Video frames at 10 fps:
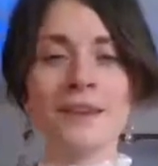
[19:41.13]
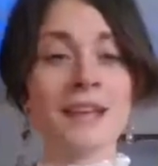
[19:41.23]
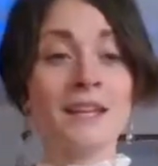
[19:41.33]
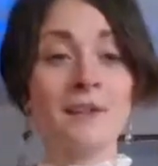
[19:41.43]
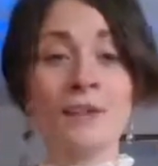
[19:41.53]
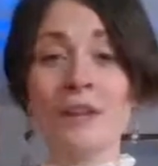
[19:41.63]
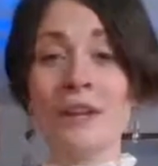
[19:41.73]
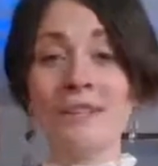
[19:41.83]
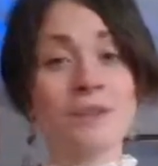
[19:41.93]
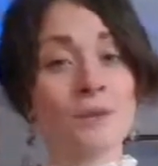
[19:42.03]
And if you're
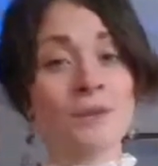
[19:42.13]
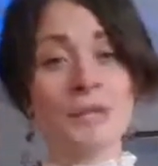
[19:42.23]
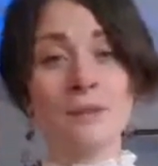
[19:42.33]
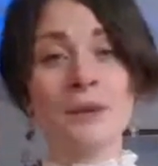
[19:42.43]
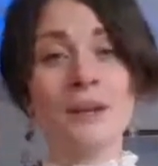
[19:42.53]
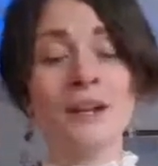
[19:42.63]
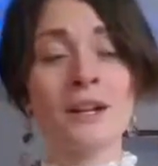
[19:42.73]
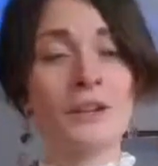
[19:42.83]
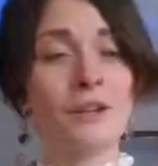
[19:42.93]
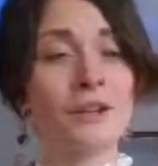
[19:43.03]
looking to go deeper,
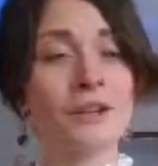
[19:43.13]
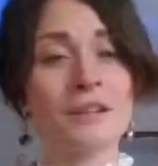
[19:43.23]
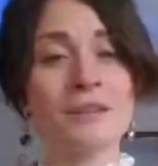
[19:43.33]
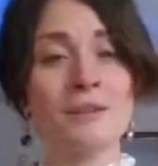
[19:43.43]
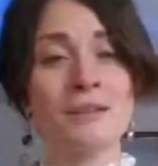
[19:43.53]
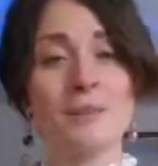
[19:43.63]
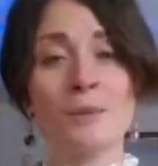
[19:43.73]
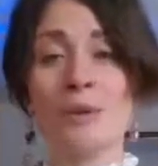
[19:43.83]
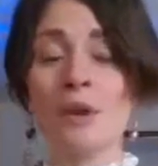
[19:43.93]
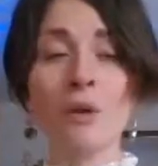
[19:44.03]
if you're looking to
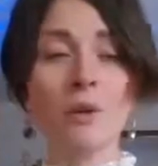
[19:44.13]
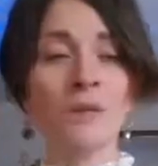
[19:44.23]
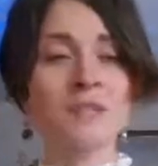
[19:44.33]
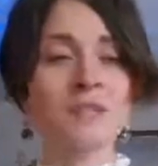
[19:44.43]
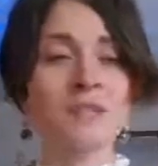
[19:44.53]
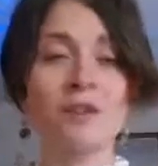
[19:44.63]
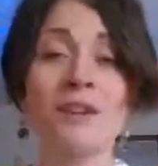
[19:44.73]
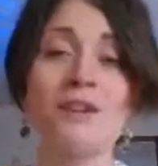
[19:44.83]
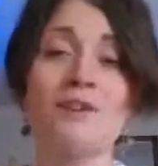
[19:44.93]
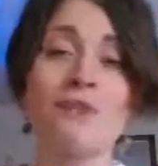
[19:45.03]
explore your own sidereal
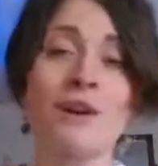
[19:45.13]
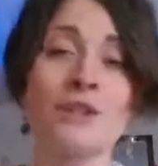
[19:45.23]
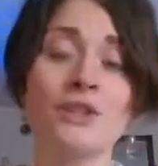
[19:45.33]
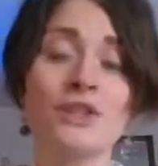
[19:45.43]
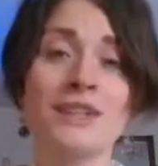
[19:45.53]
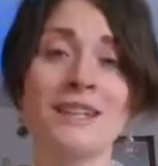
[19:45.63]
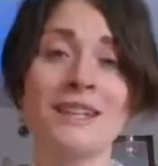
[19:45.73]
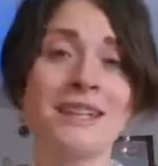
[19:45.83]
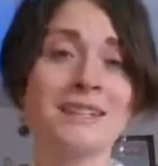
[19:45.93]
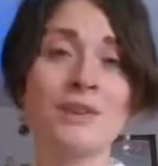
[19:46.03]

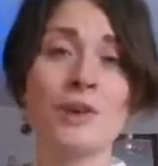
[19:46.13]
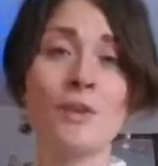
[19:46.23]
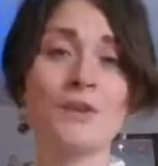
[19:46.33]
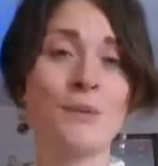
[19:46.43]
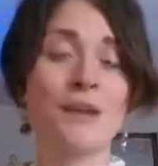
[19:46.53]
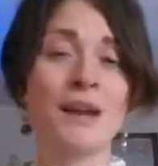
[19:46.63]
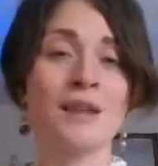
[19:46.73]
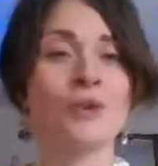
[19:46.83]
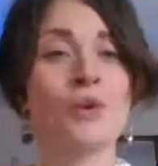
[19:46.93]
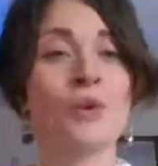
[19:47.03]
astrology, get to know what's going on
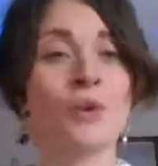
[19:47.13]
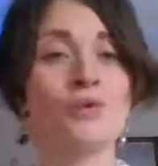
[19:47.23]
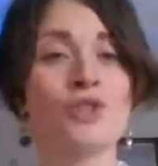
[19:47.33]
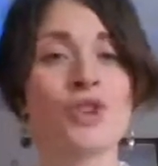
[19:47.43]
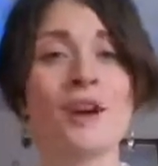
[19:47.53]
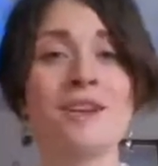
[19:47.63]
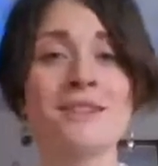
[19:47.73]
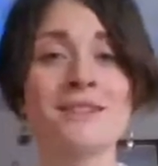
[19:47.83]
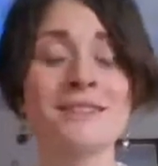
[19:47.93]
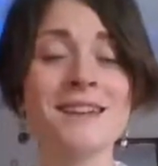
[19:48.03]
in your own
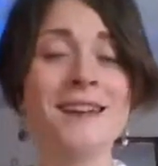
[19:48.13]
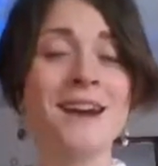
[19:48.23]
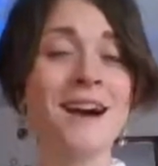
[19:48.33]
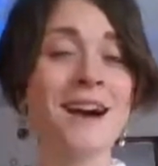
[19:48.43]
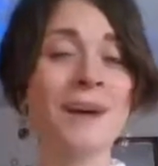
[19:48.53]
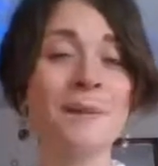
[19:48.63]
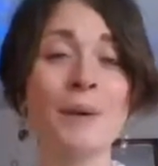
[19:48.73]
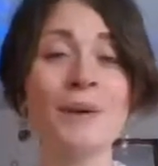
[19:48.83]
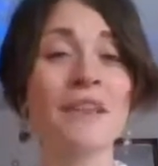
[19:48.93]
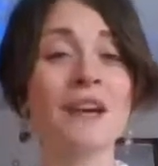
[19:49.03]
charts, I
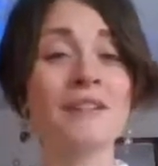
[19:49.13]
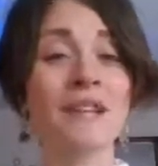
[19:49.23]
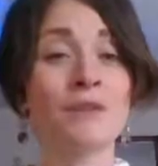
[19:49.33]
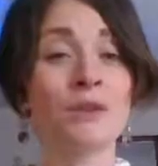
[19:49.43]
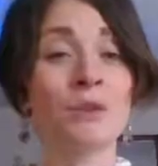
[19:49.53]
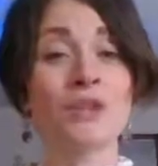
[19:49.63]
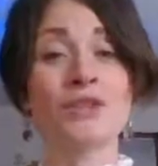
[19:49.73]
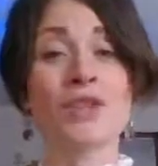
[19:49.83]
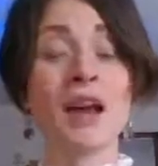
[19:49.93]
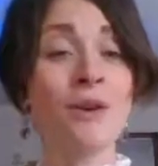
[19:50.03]
would love it if you
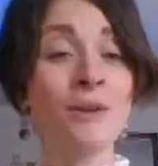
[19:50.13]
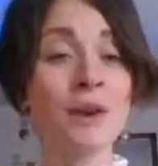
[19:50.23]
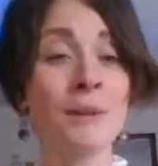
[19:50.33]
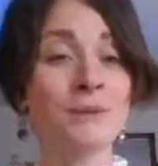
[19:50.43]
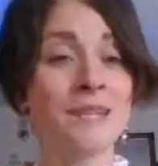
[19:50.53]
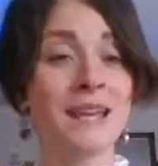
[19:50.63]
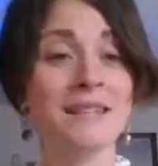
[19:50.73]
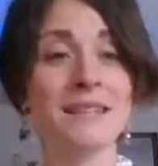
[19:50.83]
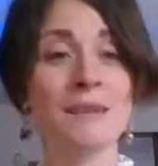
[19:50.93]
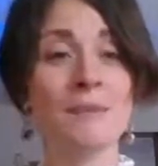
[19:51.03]
reached out about
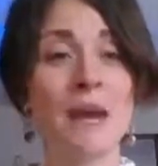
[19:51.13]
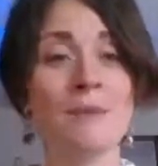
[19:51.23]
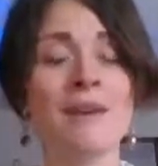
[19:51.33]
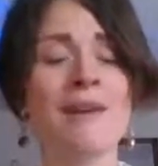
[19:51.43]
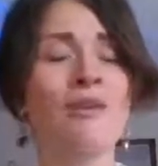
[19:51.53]
destiny mapping.